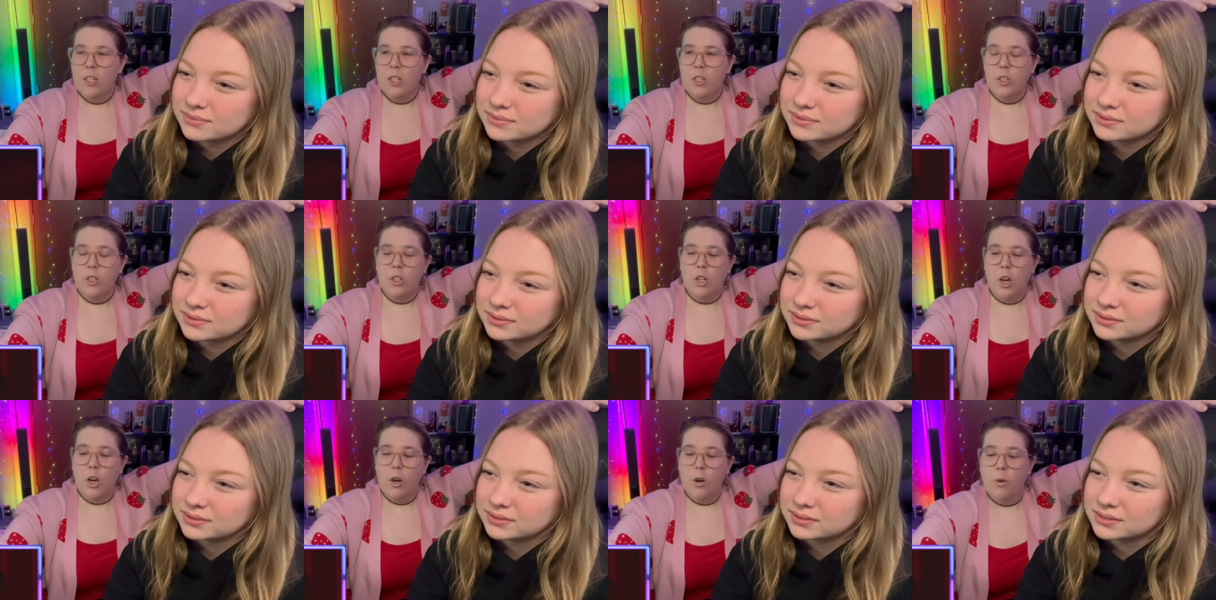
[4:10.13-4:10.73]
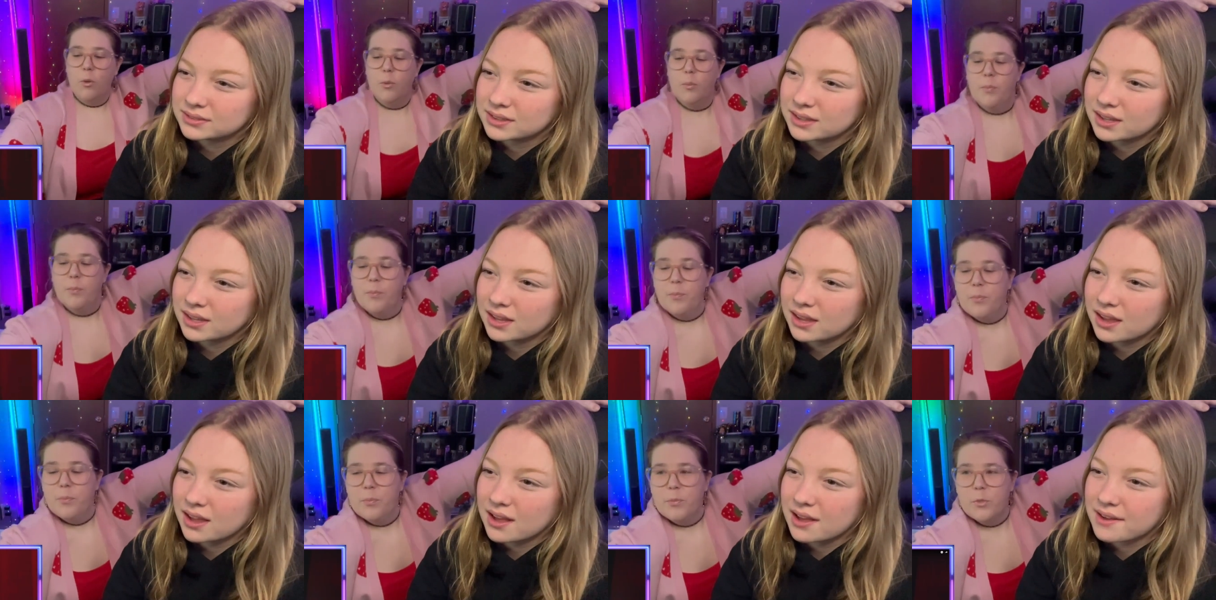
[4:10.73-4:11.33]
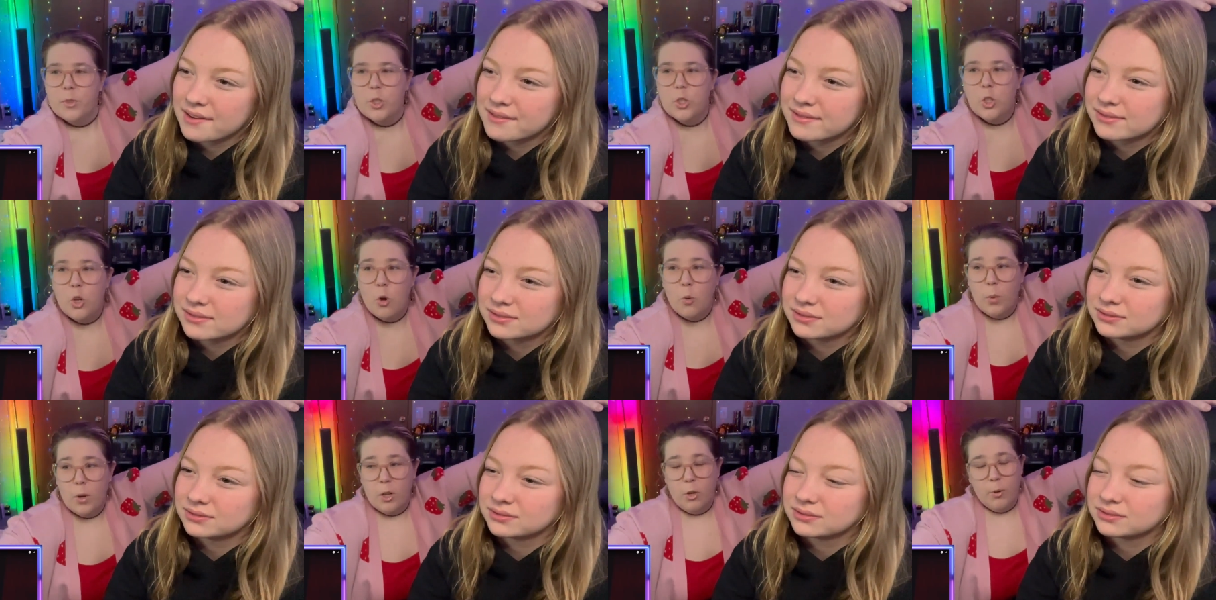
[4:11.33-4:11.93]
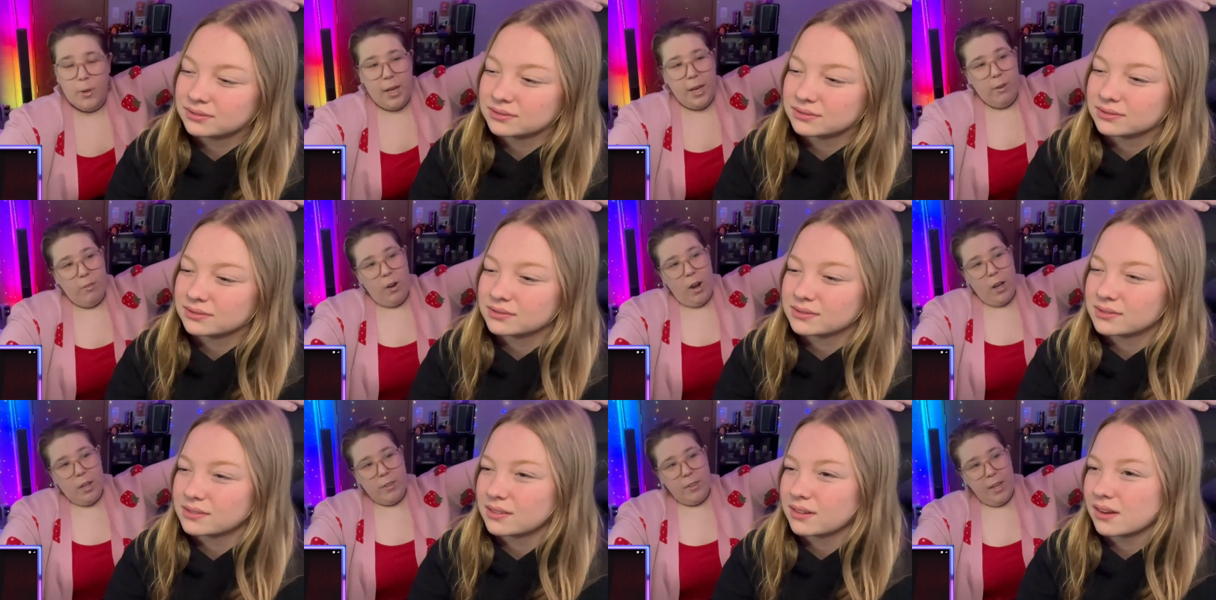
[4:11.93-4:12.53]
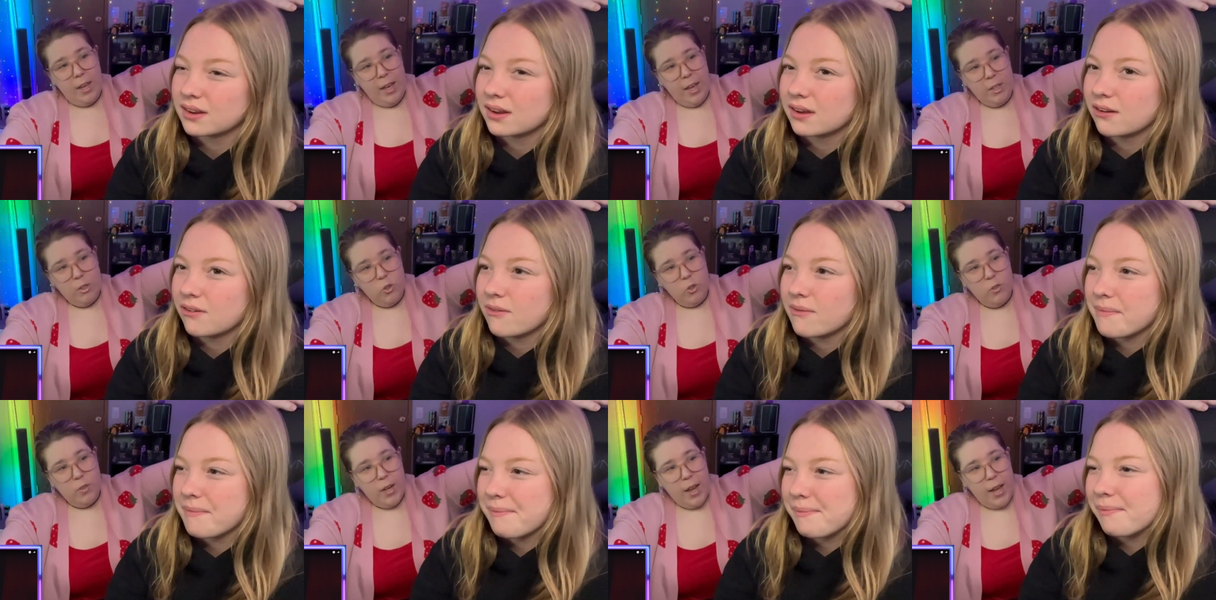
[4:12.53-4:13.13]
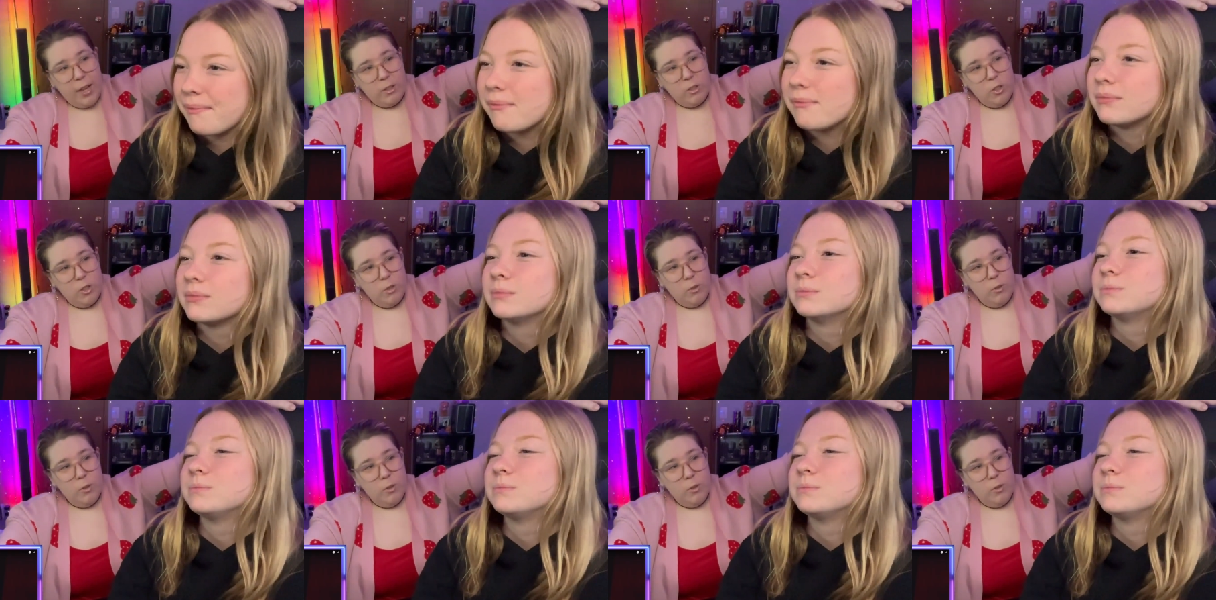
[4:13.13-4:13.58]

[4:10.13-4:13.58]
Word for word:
Speaker 1: You you know ONE OK ROCK that I had you react to?